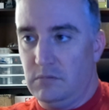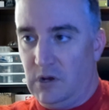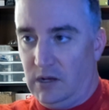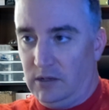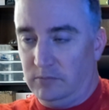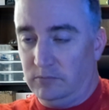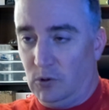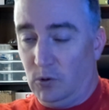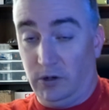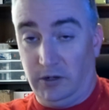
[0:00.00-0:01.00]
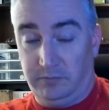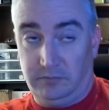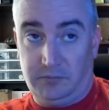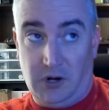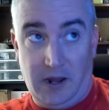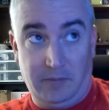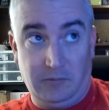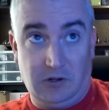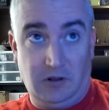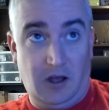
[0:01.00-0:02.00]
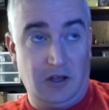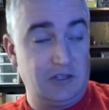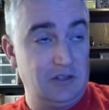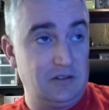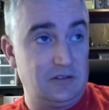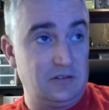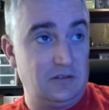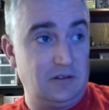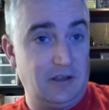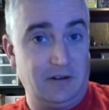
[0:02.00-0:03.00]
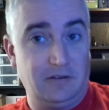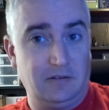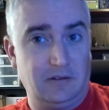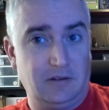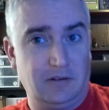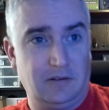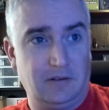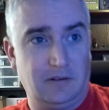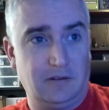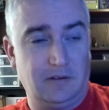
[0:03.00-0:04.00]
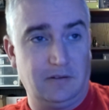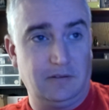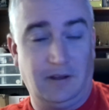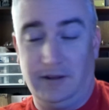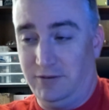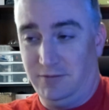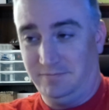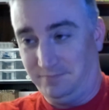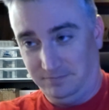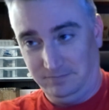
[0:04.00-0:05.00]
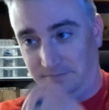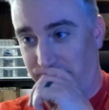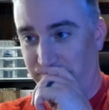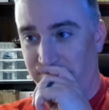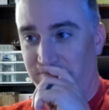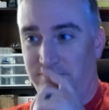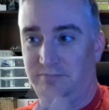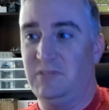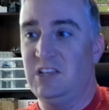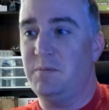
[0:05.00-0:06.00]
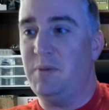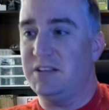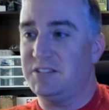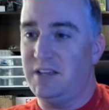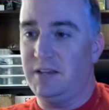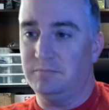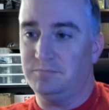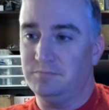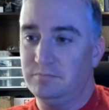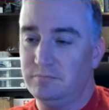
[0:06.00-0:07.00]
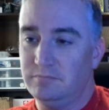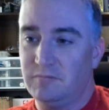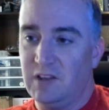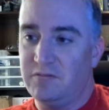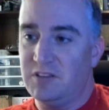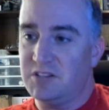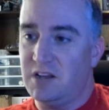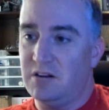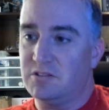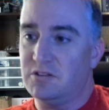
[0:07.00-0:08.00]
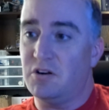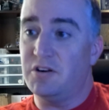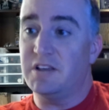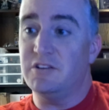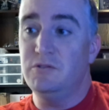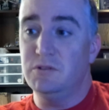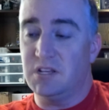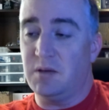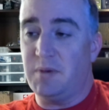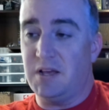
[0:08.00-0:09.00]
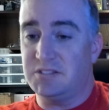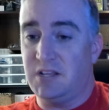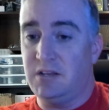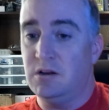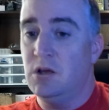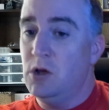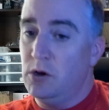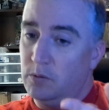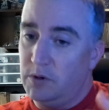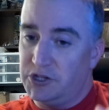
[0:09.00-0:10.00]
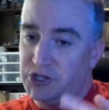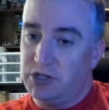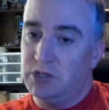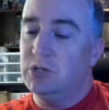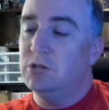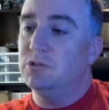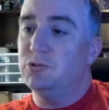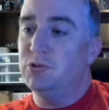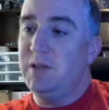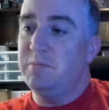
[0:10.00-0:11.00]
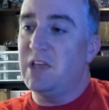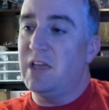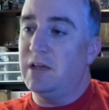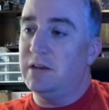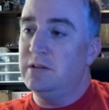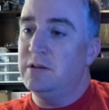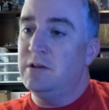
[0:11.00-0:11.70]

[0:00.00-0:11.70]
Or Prime Colossus. I don't know. Incapacitate. If this character already can use Incapacitate, which Dream can,